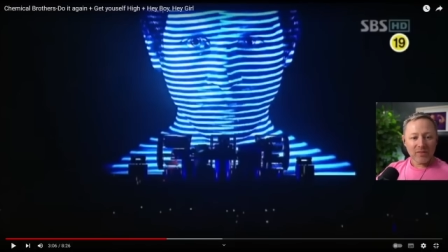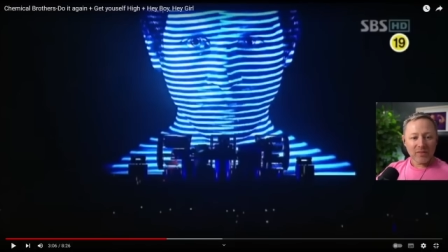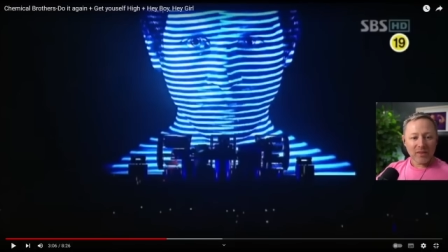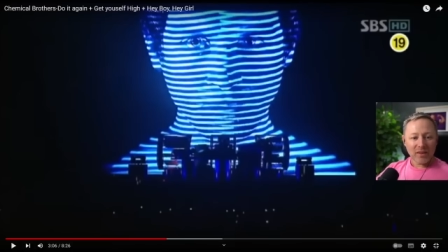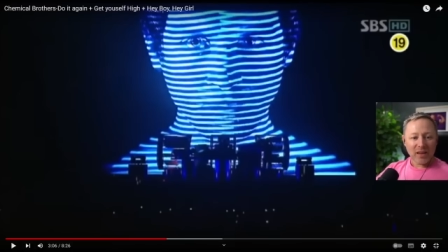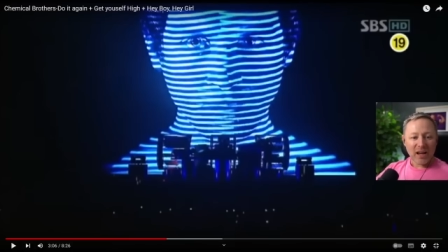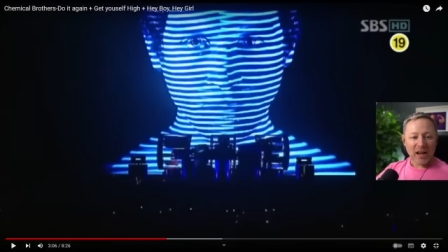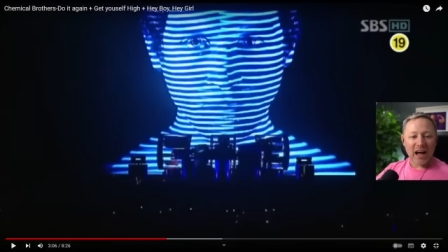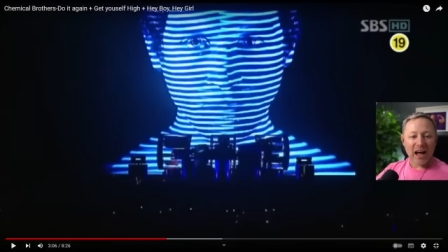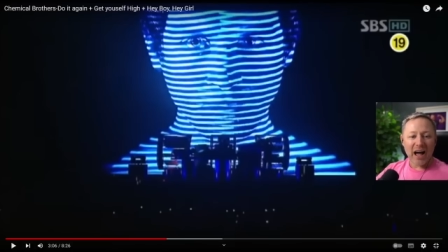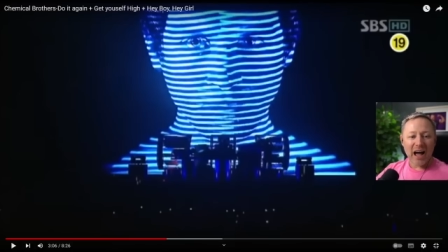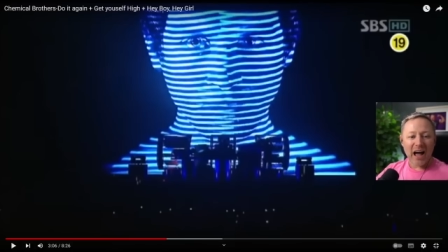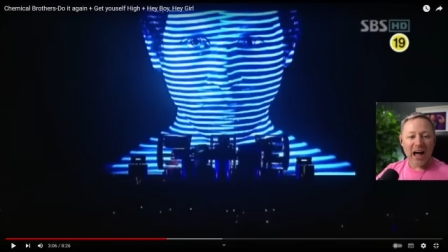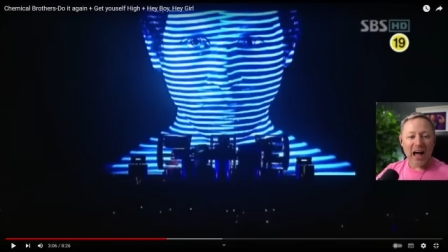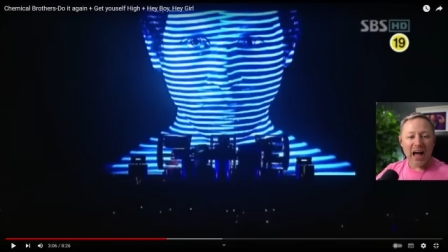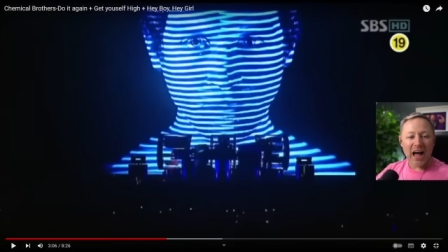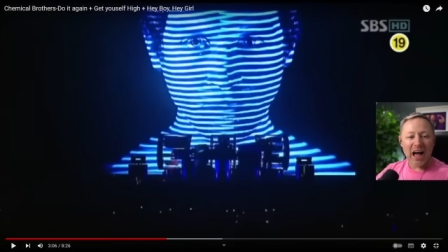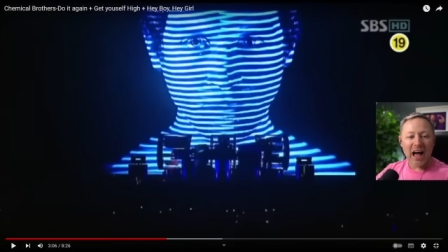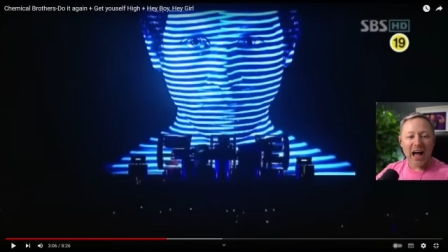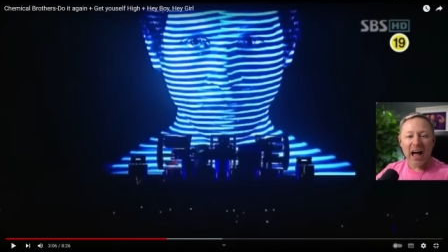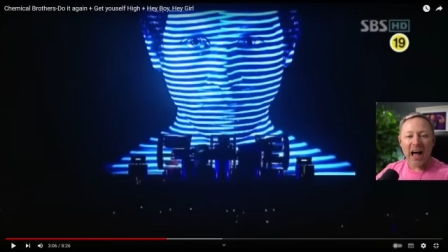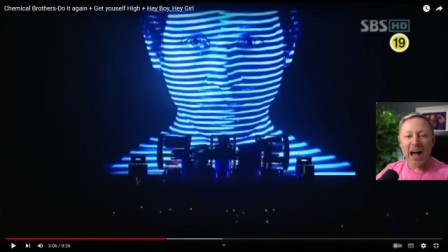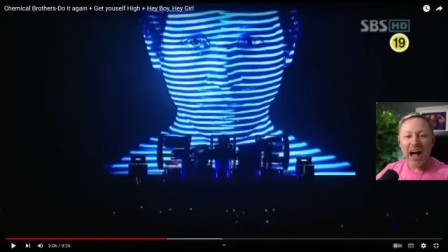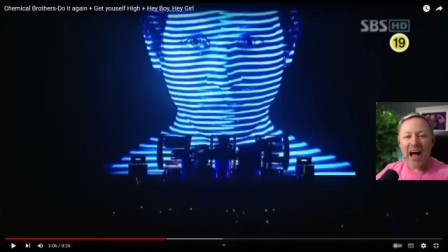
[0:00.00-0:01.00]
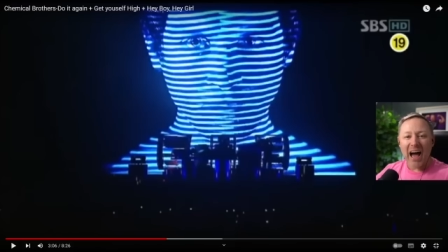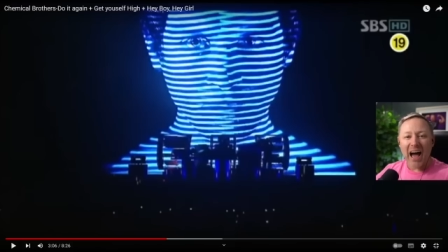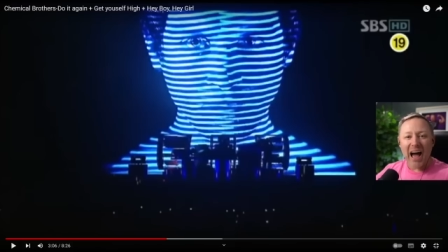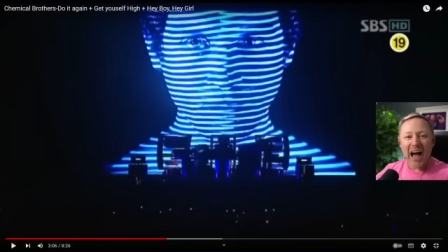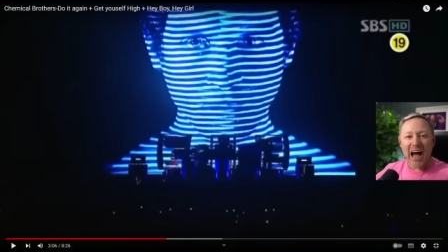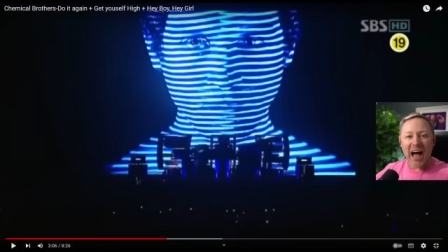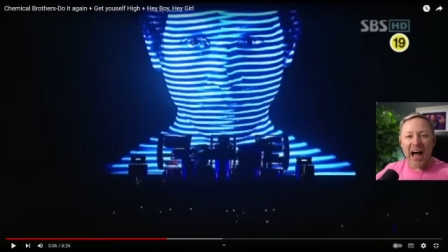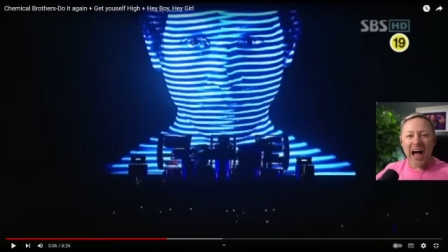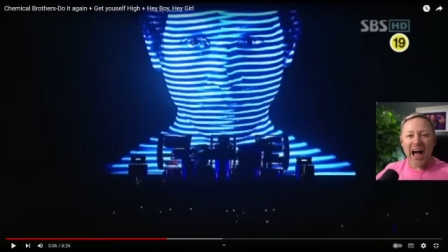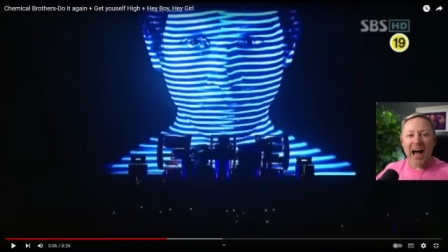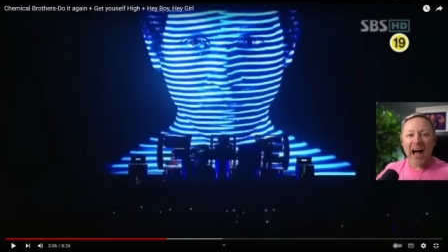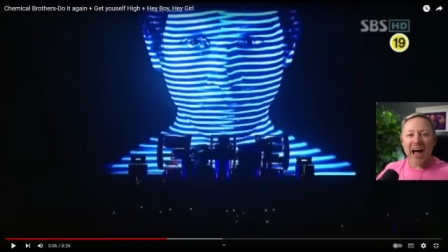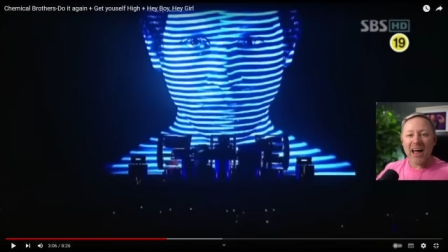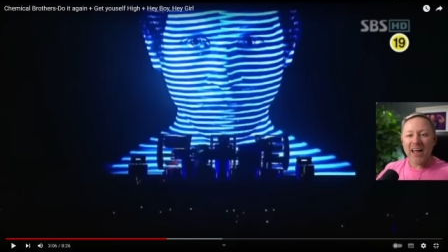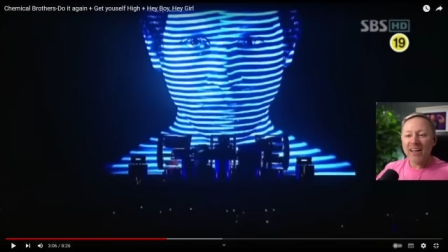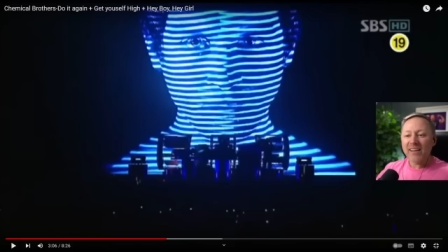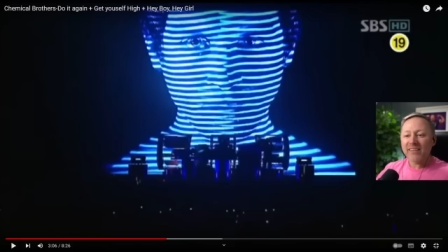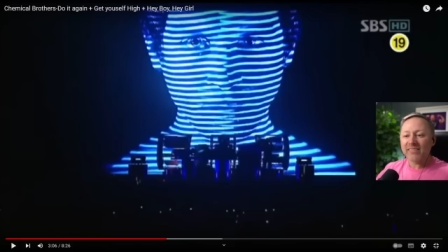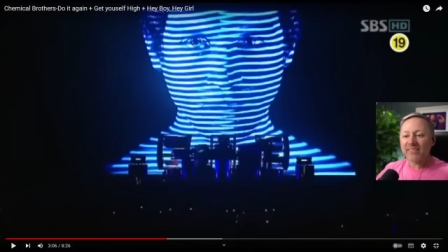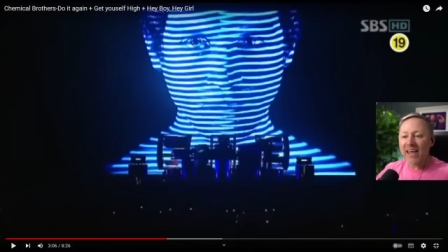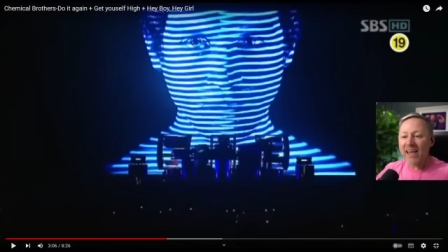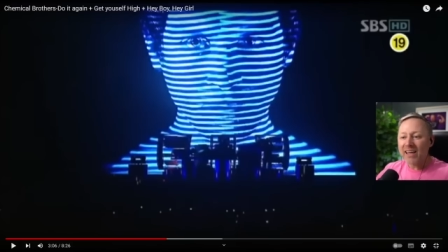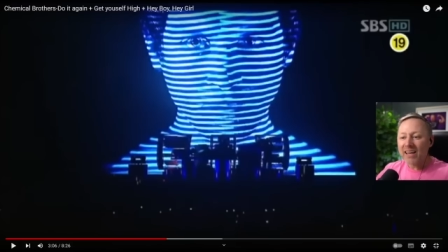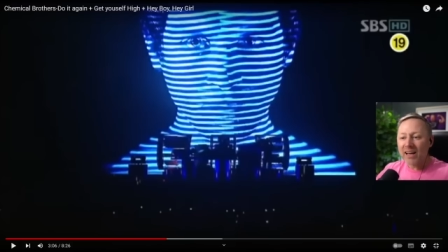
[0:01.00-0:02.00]
Ha ha ha ha ha.
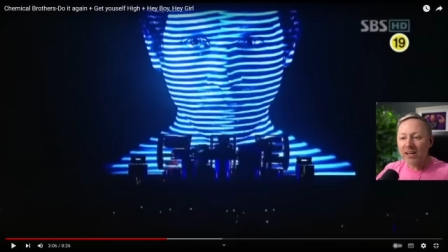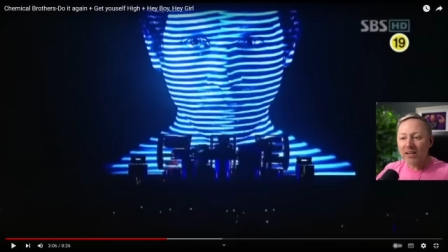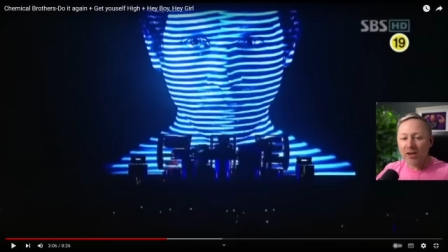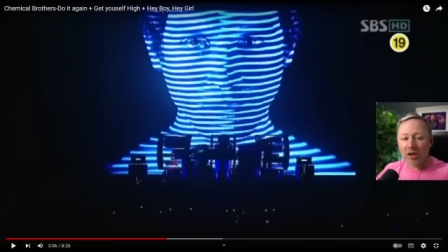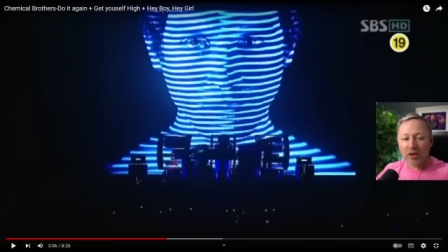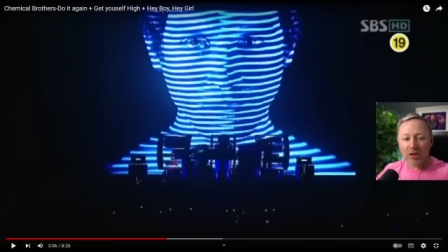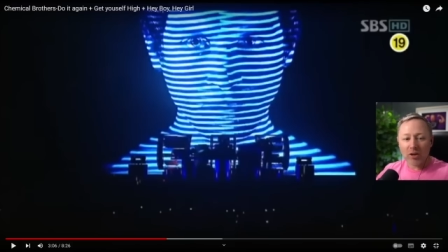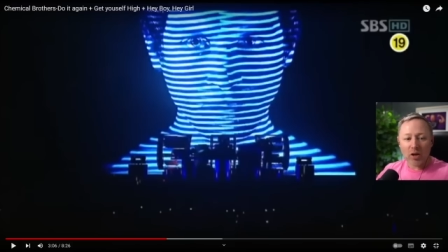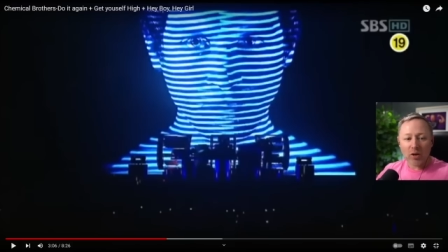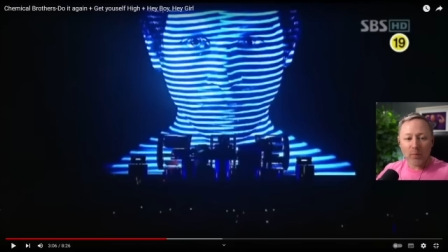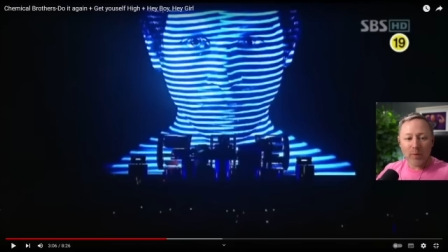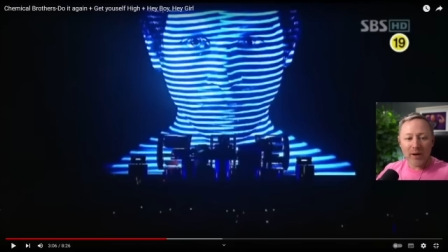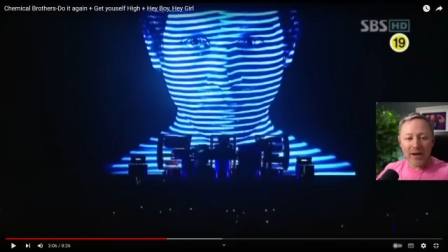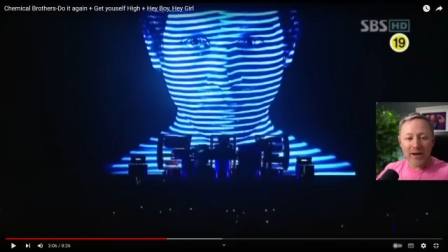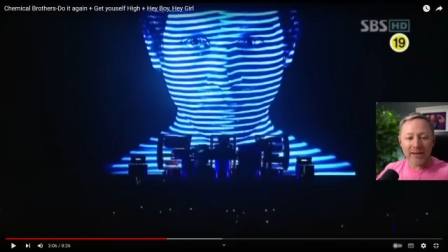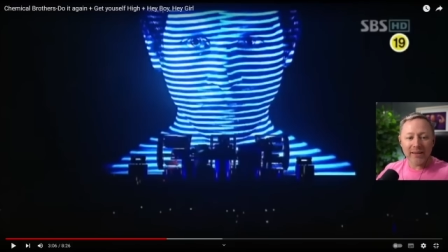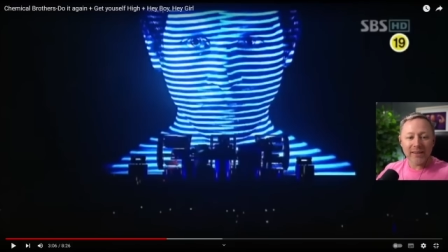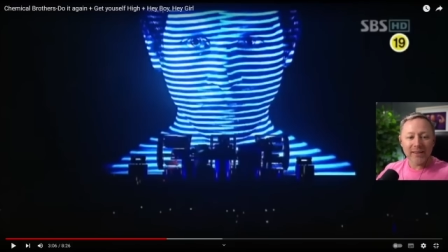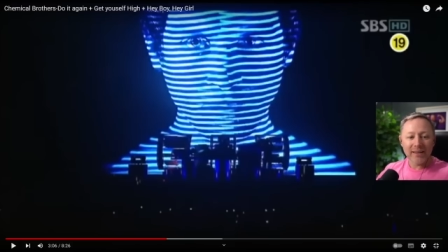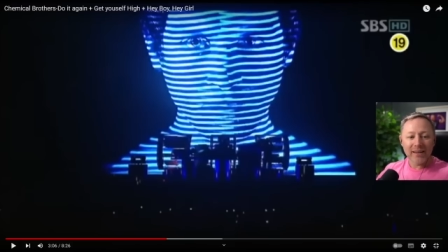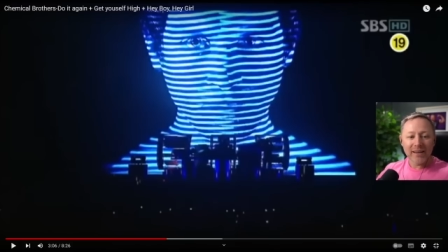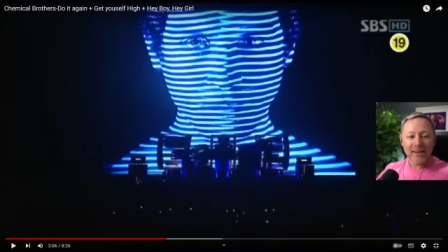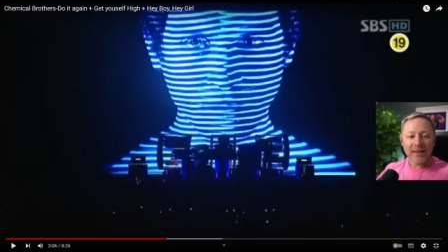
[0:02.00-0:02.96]
Take another one.